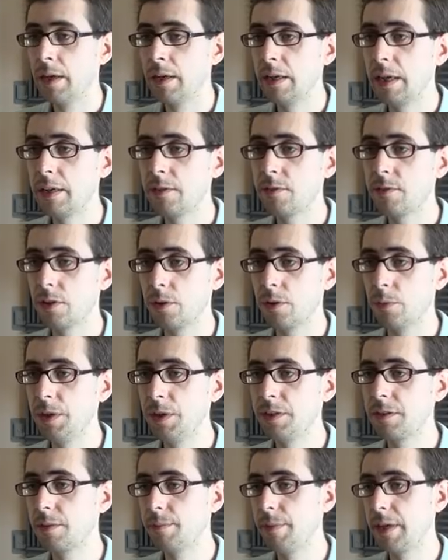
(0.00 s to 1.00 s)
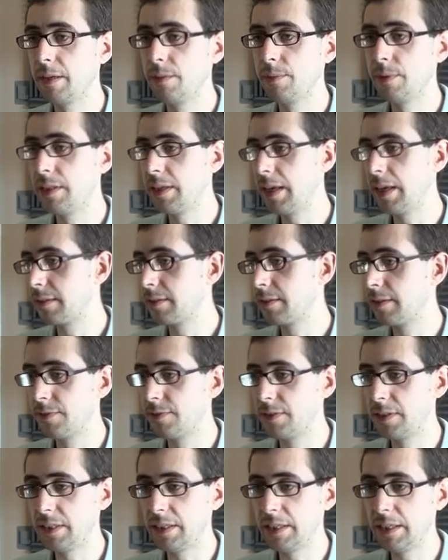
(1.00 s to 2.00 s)
Now you've got the whisker menu with the X F
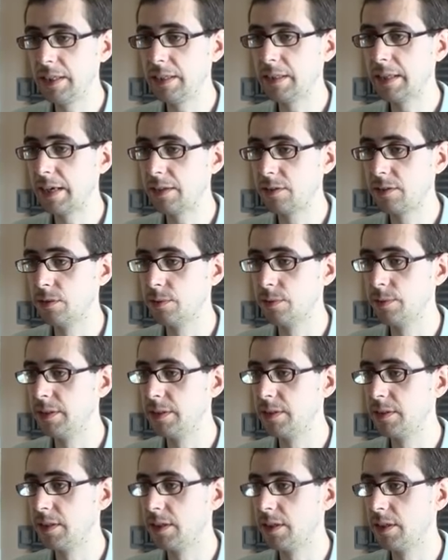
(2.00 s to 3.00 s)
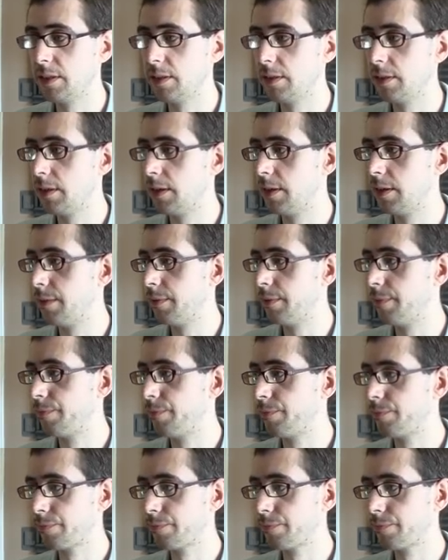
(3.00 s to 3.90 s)
C E. That's always uh, uh,